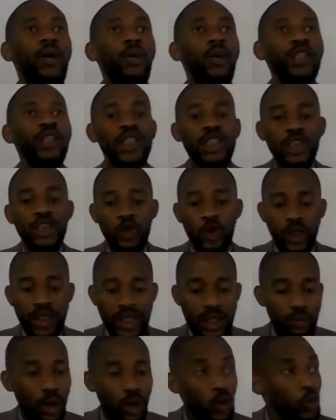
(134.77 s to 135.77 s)
which is
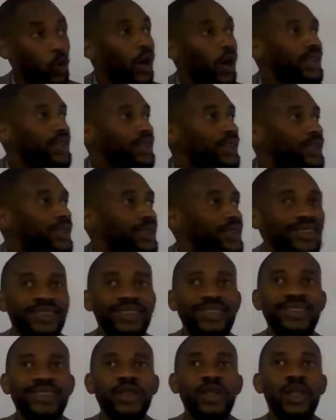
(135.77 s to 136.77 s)
talking about what
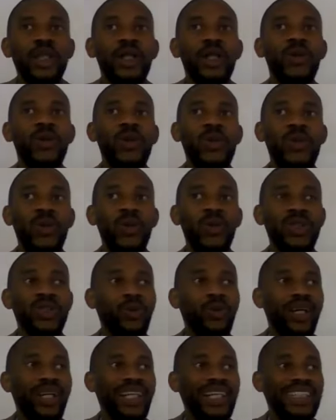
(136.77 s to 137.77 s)
who
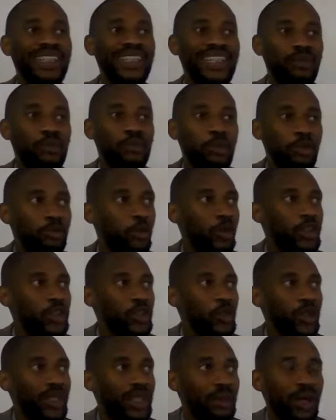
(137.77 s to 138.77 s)
knows what lesson number four
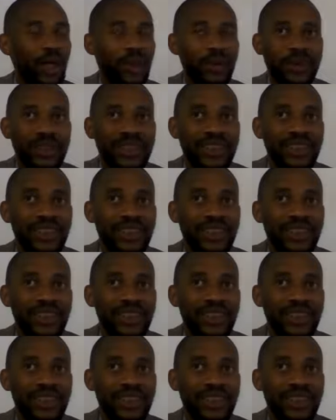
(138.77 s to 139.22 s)
is talking about.